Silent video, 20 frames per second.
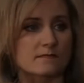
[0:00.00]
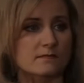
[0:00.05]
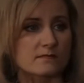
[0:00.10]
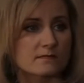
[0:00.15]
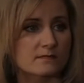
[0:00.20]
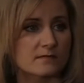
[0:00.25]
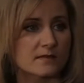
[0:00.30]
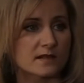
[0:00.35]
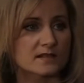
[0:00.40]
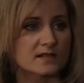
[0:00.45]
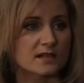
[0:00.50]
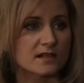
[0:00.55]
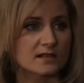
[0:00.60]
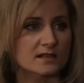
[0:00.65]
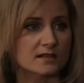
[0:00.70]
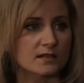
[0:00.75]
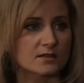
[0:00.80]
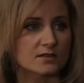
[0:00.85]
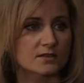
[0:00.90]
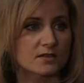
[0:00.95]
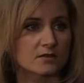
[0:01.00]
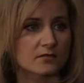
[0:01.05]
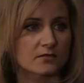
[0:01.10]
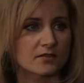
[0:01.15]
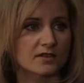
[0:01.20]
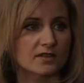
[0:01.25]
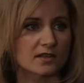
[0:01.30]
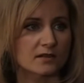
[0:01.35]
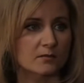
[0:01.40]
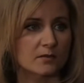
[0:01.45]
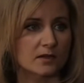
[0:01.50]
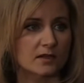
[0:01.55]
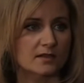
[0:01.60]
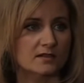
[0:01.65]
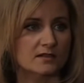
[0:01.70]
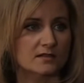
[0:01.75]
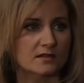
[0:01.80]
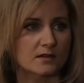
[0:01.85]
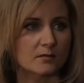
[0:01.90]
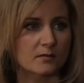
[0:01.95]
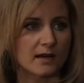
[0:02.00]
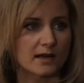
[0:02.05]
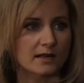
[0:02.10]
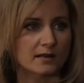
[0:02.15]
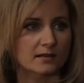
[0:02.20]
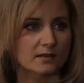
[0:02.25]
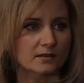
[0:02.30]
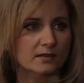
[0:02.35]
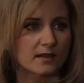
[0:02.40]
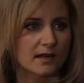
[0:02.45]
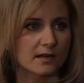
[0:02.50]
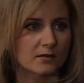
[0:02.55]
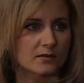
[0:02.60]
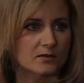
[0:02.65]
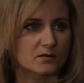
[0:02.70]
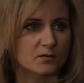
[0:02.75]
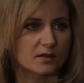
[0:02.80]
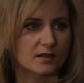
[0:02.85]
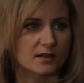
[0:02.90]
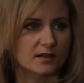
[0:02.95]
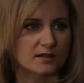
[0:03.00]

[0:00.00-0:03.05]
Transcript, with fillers: They say his last girlfriend had millions in the bank, and now he's working his